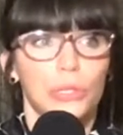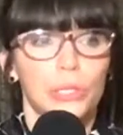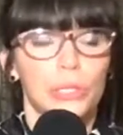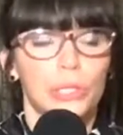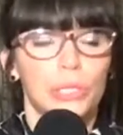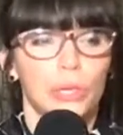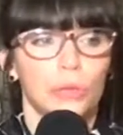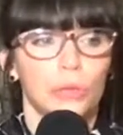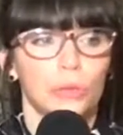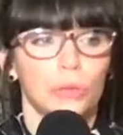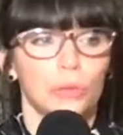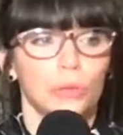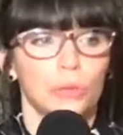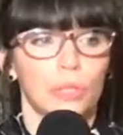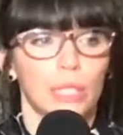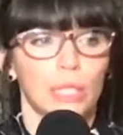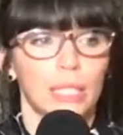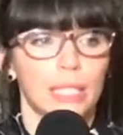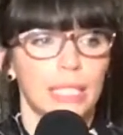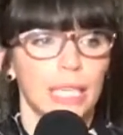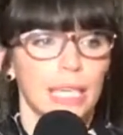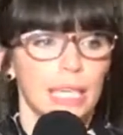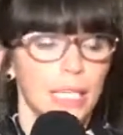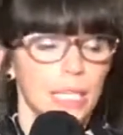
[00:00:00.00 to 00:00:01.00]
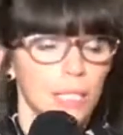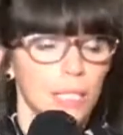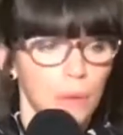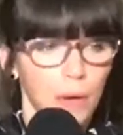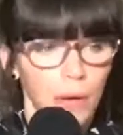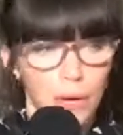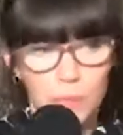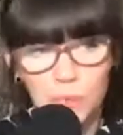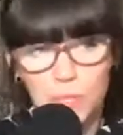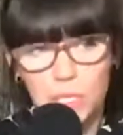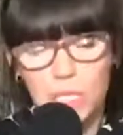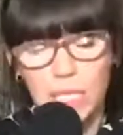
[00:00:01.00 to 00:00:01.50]
So the Dance
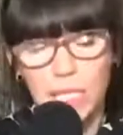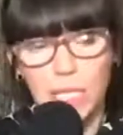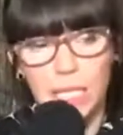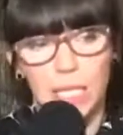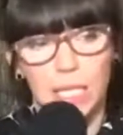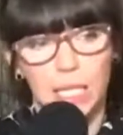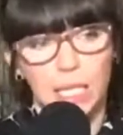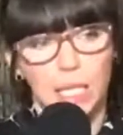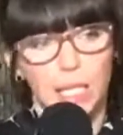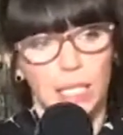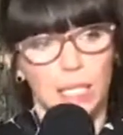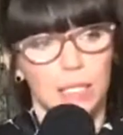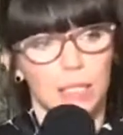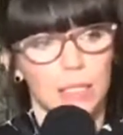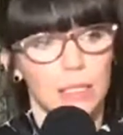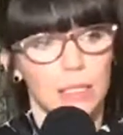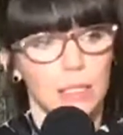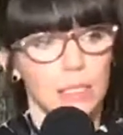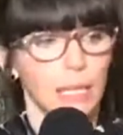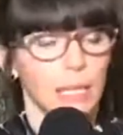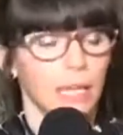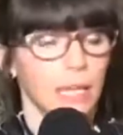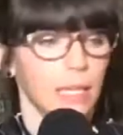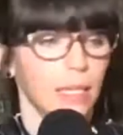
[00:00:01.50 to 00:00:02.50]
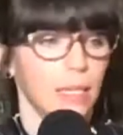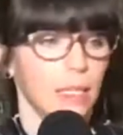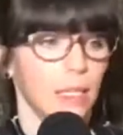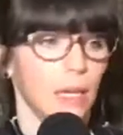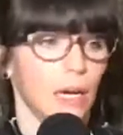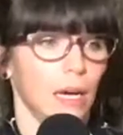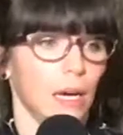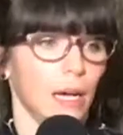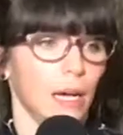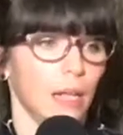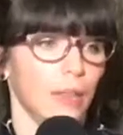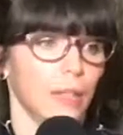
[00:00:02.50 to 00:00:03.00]
Moms things and
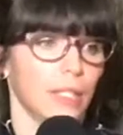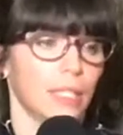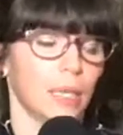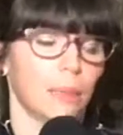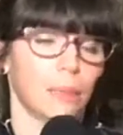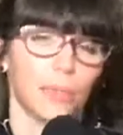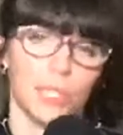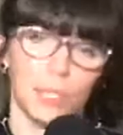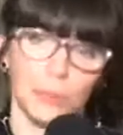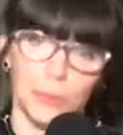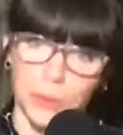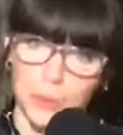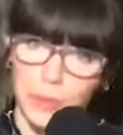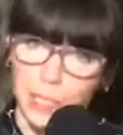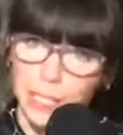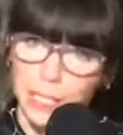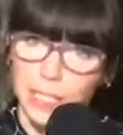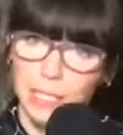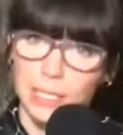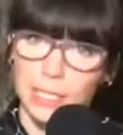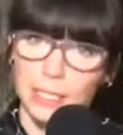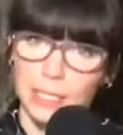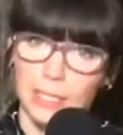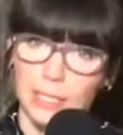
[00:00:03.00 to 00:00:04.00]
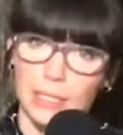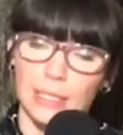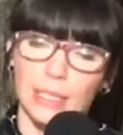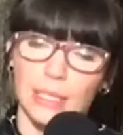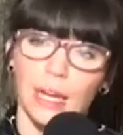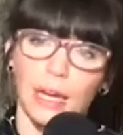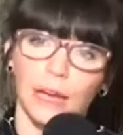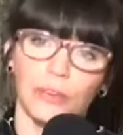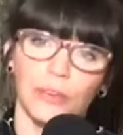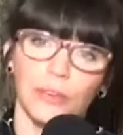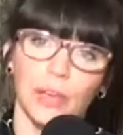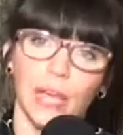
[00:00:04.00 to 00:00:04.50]
the WWE
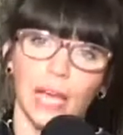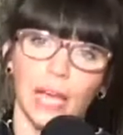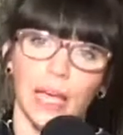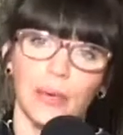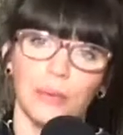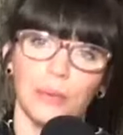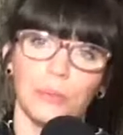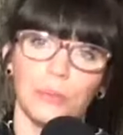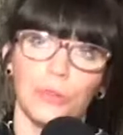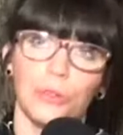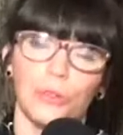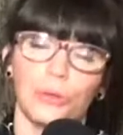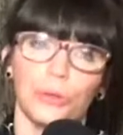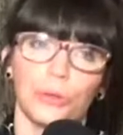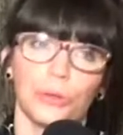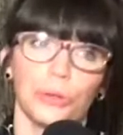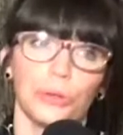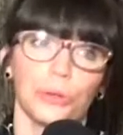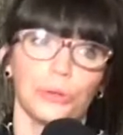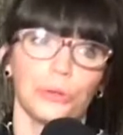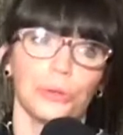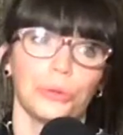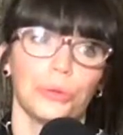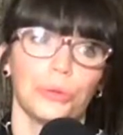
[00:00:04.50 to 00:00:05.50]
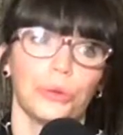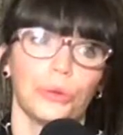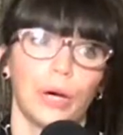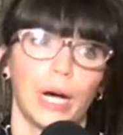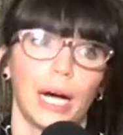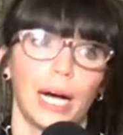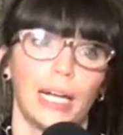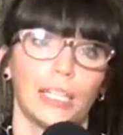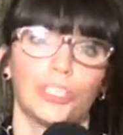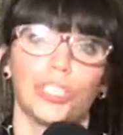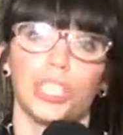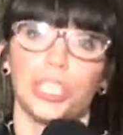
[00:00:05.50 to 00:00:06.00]
stuff came through
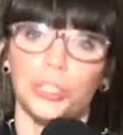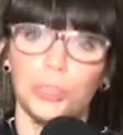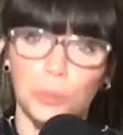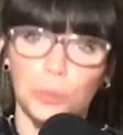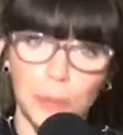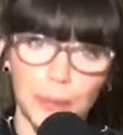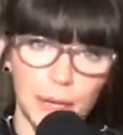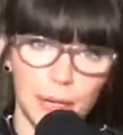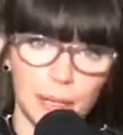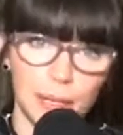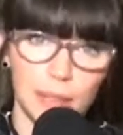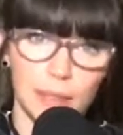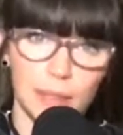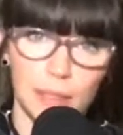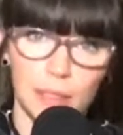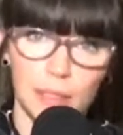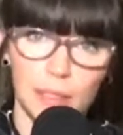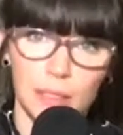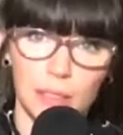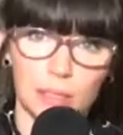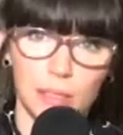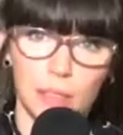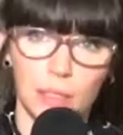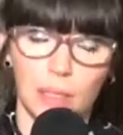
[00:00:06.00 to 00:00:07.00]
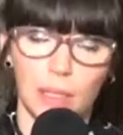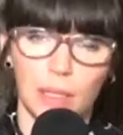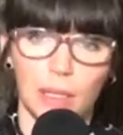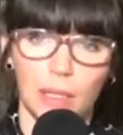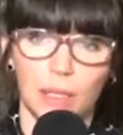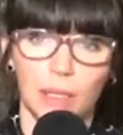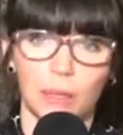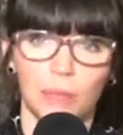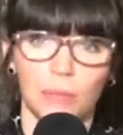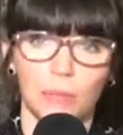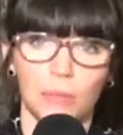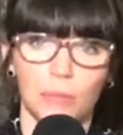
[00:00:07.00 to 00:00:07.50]
Jingle Punks,
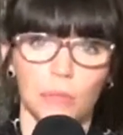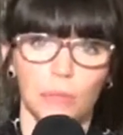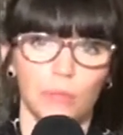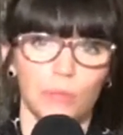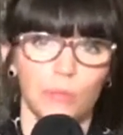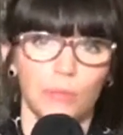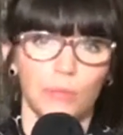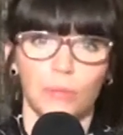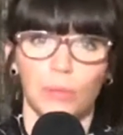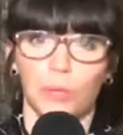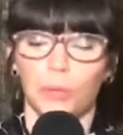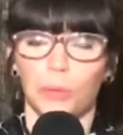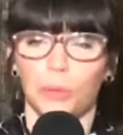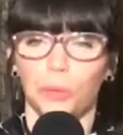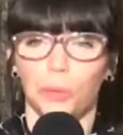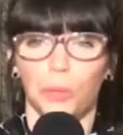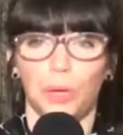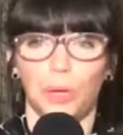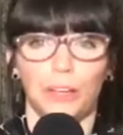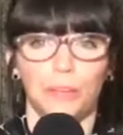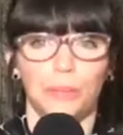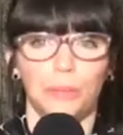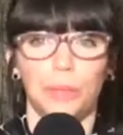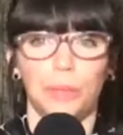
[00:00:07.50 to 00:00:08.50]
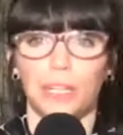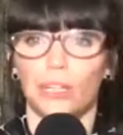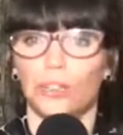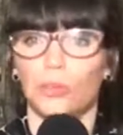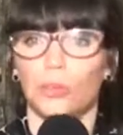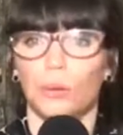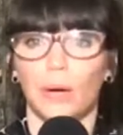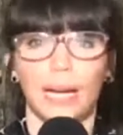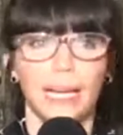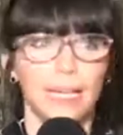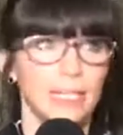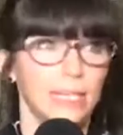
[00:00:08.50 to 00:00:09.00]
who have been
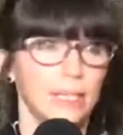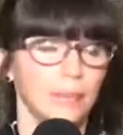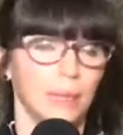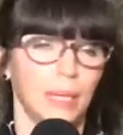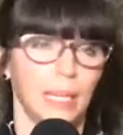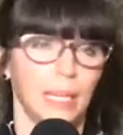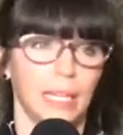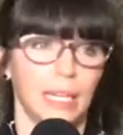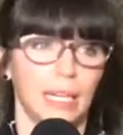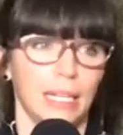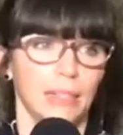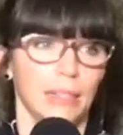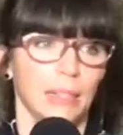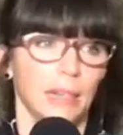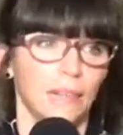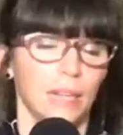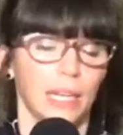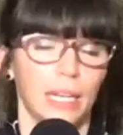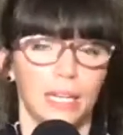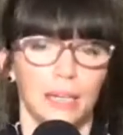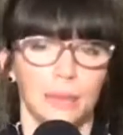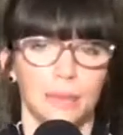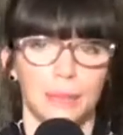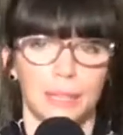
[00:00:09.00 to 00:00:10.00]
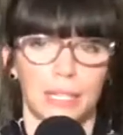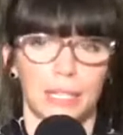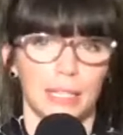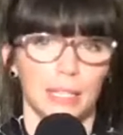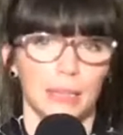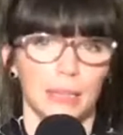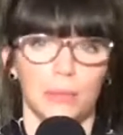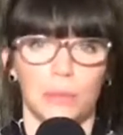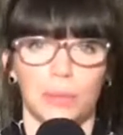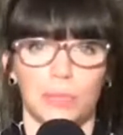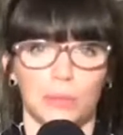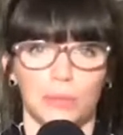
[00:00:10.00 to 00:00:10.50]
great to me, and I love that company.
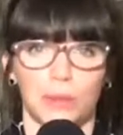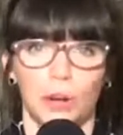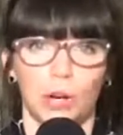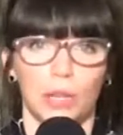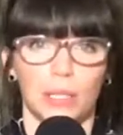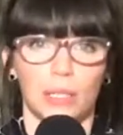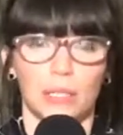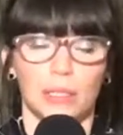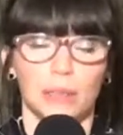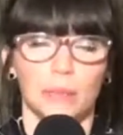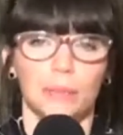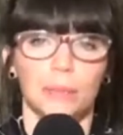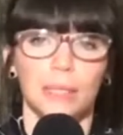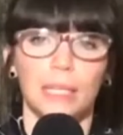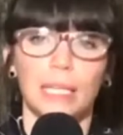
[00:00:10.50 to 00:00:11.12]
They've been awesome.